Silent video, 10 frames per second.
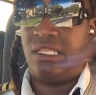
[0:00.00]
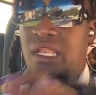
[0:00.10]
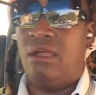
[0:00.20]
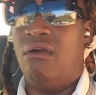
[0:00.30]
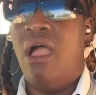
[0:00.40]

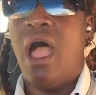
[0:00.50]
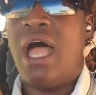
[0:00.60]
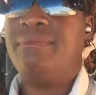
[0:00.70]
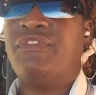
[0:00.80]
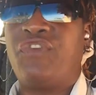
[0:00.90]

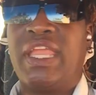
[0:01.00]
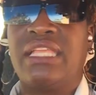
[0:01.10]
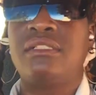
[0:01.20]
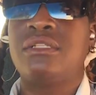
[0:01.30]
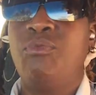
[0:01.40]
I'm the
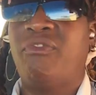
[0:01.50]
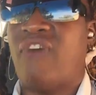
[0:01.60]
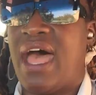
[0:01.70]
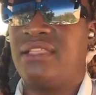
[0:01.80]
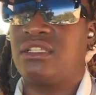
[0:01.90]
freaking
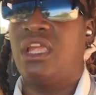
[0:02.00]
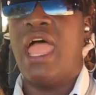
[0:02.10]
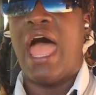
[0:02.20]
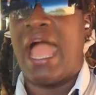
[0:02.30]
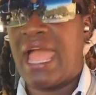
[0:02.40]
supervisor.
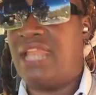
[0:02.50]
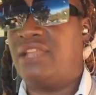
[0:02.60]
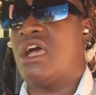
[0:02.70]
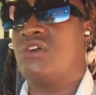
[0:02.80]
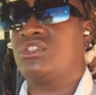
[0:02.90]
I got to
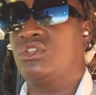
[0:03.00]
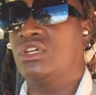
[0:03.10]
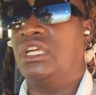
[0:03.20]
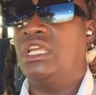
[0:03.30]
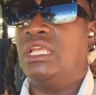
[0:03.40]
talk to
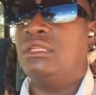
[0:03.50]
her.